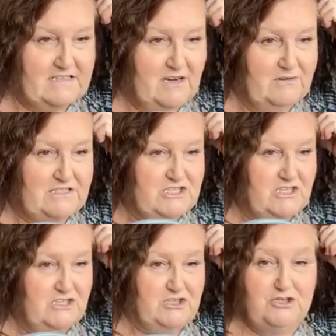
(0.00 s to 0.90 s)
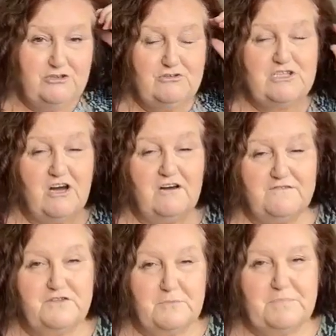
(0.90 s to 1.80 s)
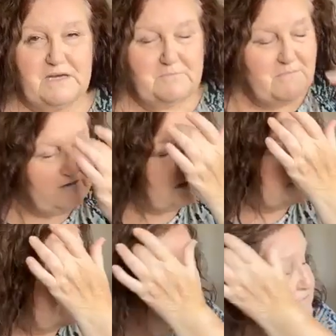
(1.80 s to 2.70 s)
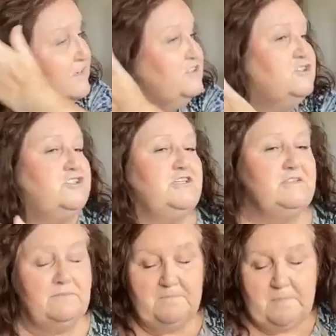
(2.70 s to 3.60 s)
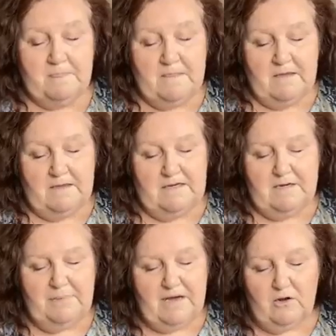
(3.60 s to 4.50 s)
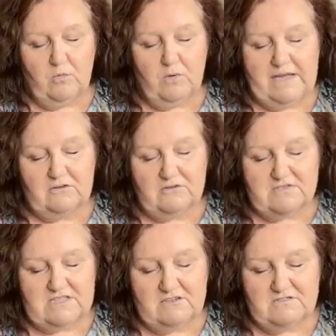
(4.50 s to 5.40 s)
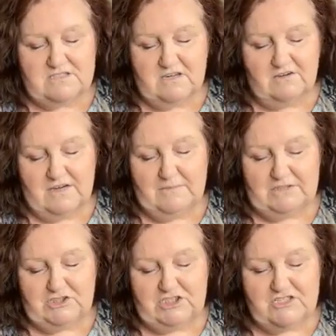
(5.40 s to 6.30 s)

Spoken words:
is going to Utah for the big American convention in about a week or so's time.